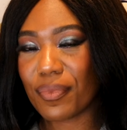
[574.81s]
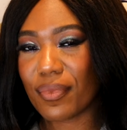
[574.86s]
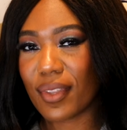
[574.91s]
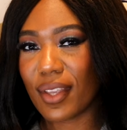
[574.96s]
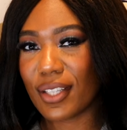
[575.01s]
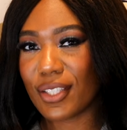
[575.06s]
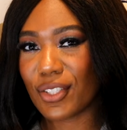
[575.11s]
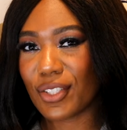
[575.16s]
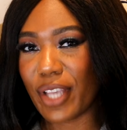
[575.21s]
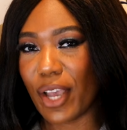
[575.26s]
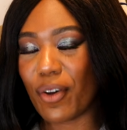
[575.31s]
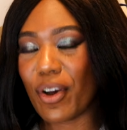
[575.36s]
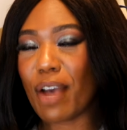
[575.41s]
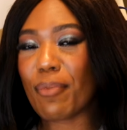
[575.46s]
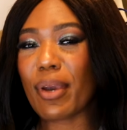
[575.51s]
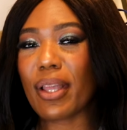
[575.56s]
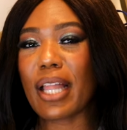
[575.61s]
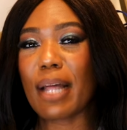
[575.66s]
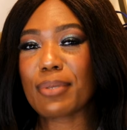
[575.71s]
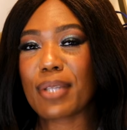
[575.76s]
So I have
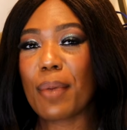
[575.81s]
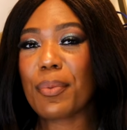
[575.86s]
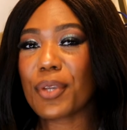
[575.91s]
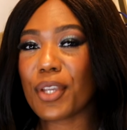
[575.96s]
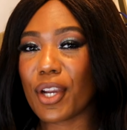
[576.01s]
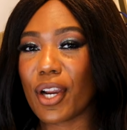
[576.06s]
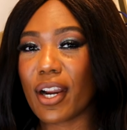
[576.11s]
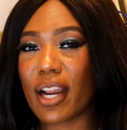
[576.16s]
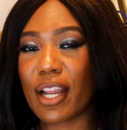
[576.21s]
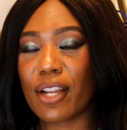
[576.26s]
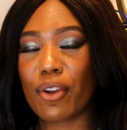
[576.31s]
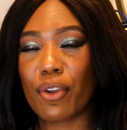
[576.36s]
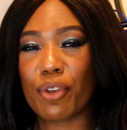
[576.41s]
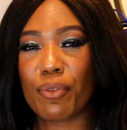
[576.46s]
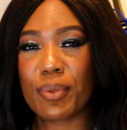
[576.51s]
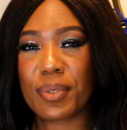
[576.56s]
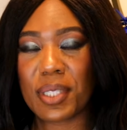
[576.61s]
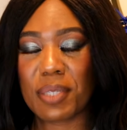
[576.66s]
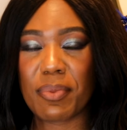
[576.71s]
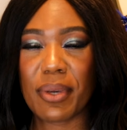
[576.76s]
my laptop here. I know
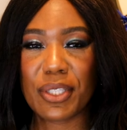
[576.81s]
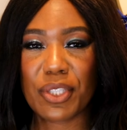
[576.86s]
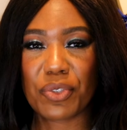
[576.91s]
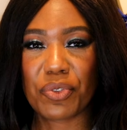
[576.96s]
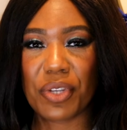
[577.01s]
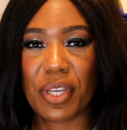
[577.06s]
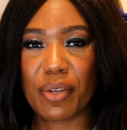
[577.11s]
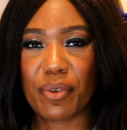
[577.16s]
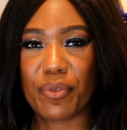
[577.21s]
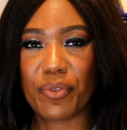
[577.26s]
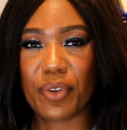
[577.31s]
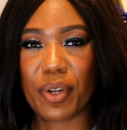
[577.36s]
you've been seeing my screen